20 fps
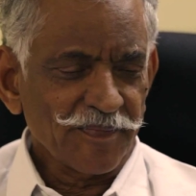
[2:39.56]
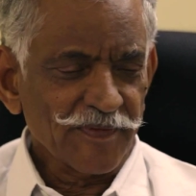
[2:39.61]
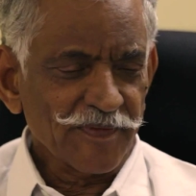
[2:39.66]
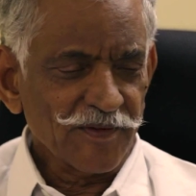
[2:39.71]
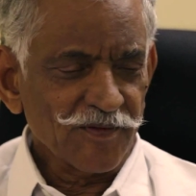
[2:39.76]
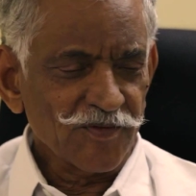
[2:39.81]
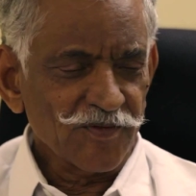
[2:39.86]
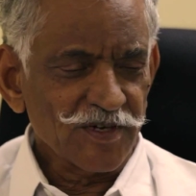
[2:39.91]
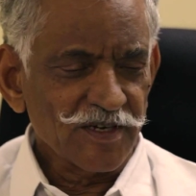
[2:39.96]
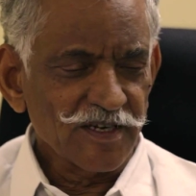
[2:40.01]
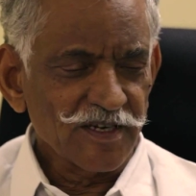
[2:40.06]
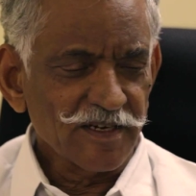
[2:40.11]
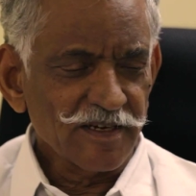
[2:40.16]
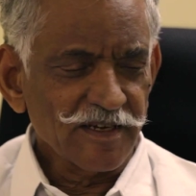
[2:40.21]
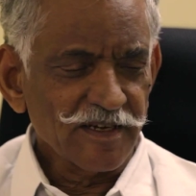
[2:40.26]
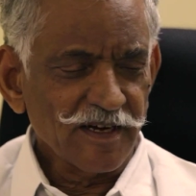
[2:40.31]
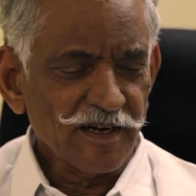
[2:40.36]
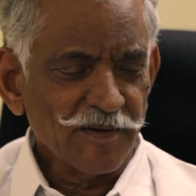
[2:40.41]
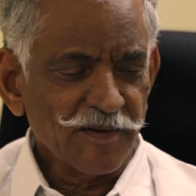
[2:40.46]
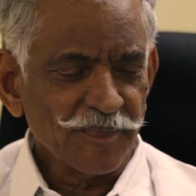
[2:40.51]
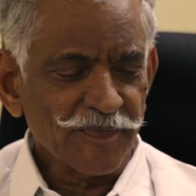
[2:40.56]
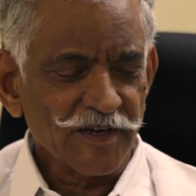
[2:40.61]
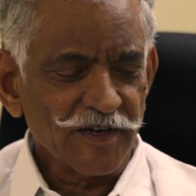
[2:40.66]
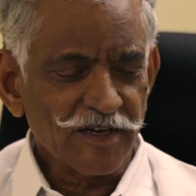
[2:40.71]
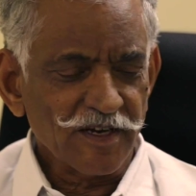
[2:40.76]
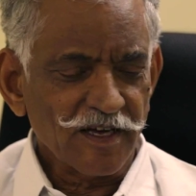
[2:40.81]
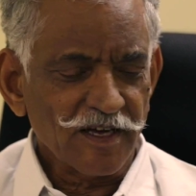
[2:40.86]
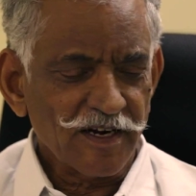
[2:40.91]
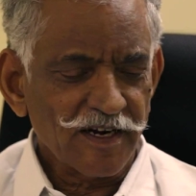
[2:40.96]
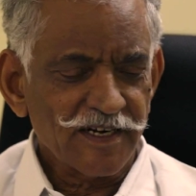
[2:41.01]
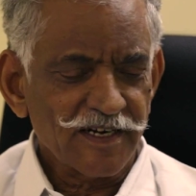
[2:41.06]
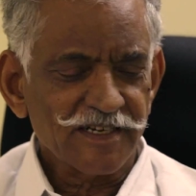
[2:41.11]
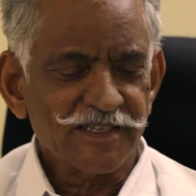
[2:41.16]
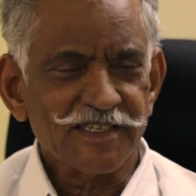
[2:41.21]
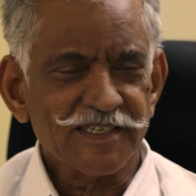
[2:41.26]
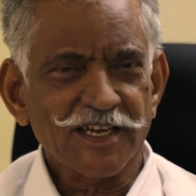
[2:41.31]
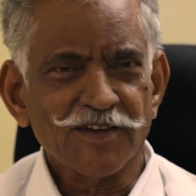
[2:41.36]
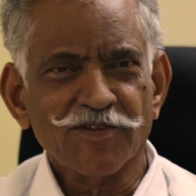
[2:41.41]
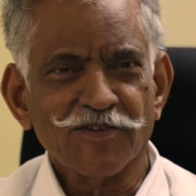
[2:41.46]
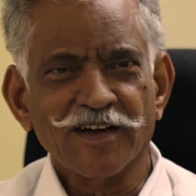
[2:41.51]
we did Narayan
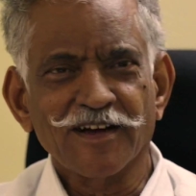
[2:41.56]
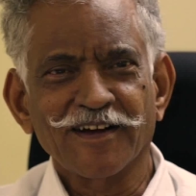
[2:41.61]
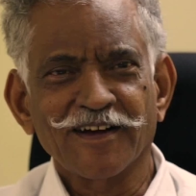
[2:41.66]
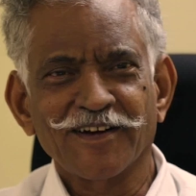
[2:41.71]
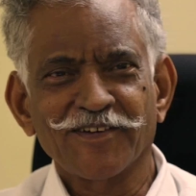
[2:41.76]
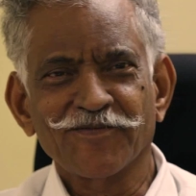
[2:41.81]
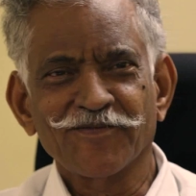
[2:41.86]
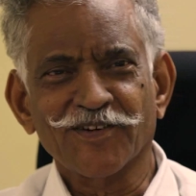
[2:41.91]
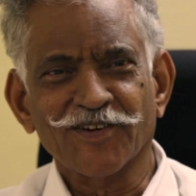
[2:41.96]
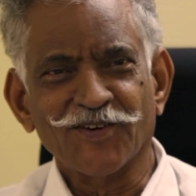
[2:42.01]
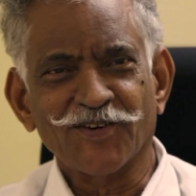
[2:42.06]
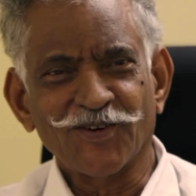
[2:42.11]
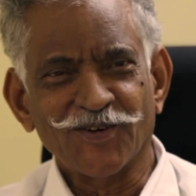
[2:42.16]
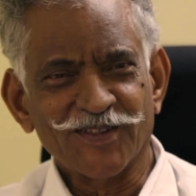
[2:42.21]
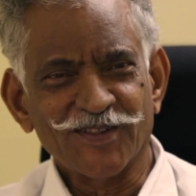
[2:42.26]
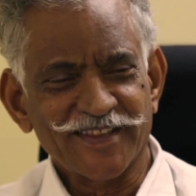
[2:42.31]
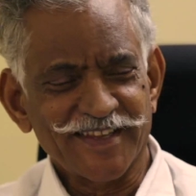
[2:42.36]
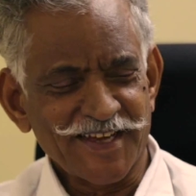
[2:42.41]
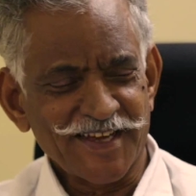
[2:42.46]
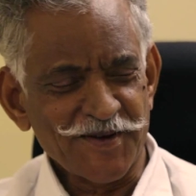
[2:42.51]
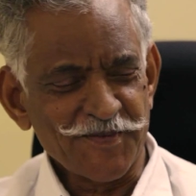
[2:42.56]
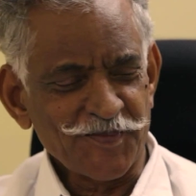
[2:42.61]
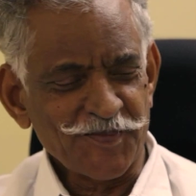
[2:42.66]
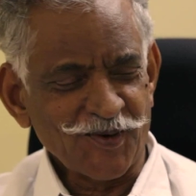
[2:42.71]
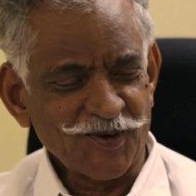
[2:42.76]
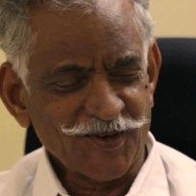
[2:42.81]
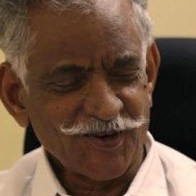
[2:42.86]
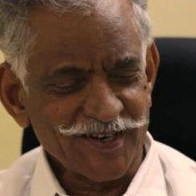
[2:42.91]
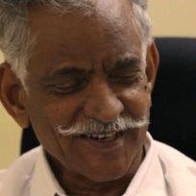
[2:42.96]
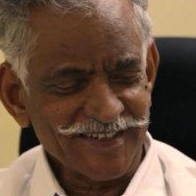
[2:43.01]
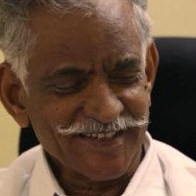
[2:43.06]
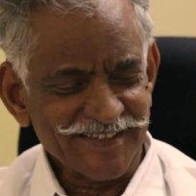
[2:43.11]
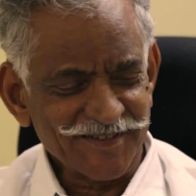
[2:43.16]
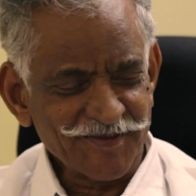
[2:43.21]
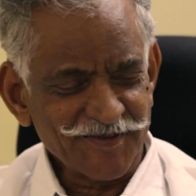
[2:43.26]
Seva for all the employees,